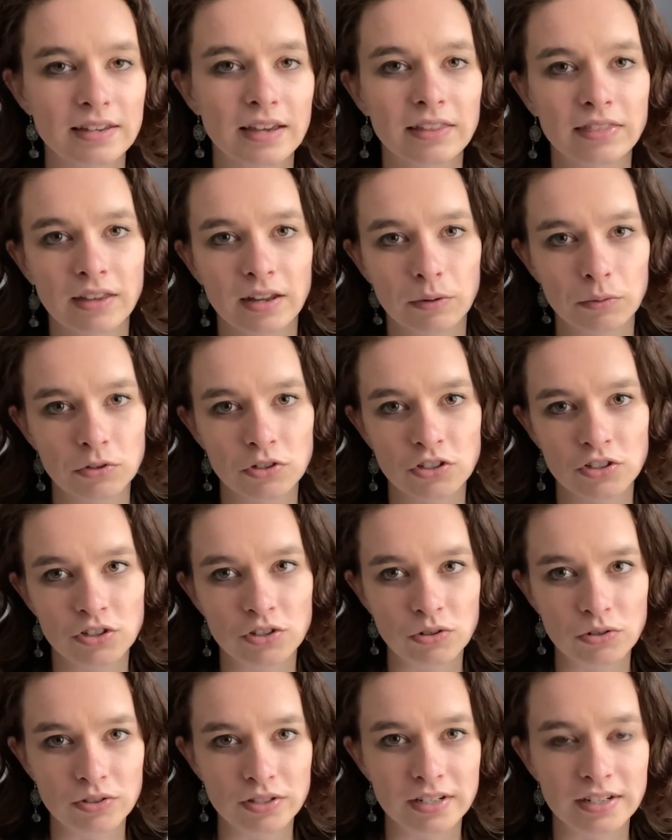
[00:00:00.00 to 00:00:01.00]
I thought I would just
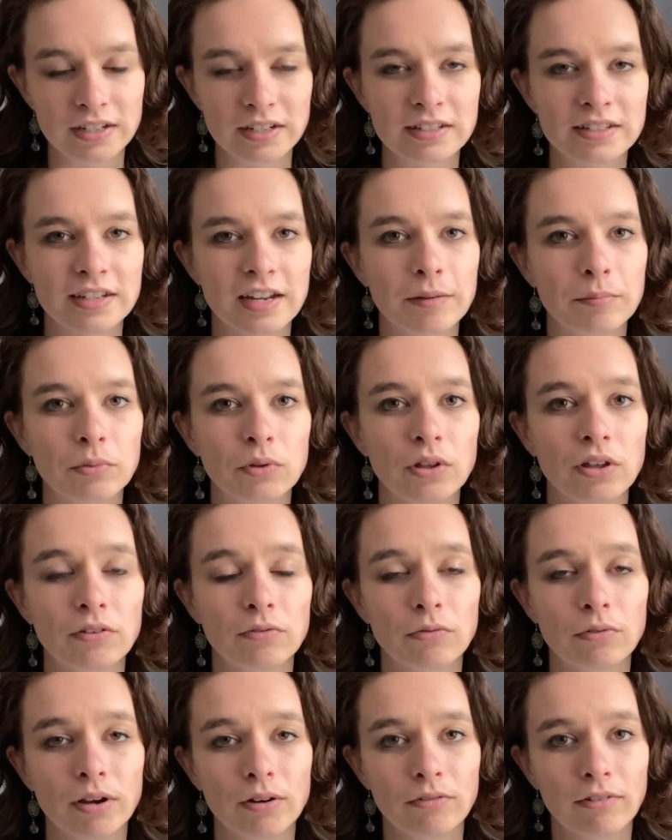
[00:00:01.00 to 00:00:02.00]
use an example
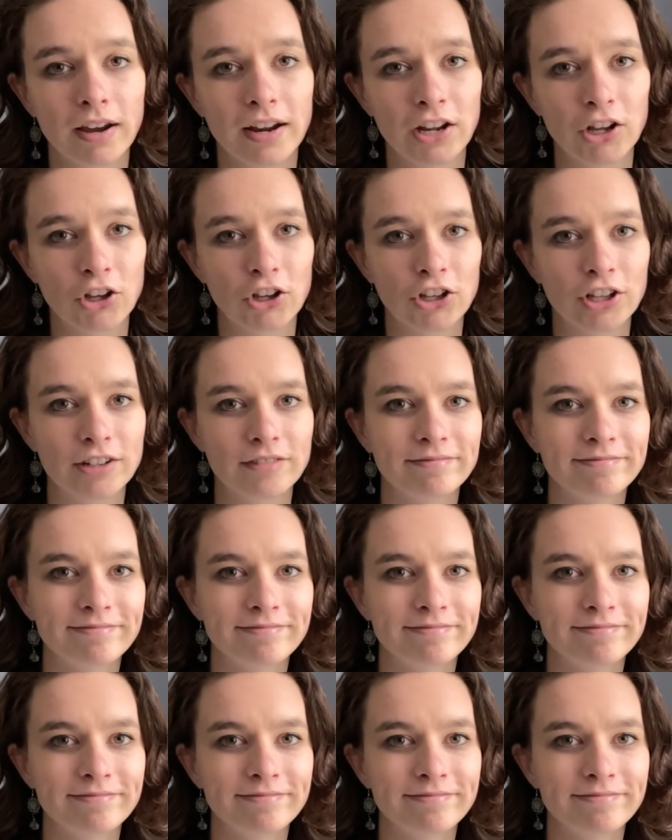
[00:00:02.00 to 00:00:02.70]
of Red Riding Hood.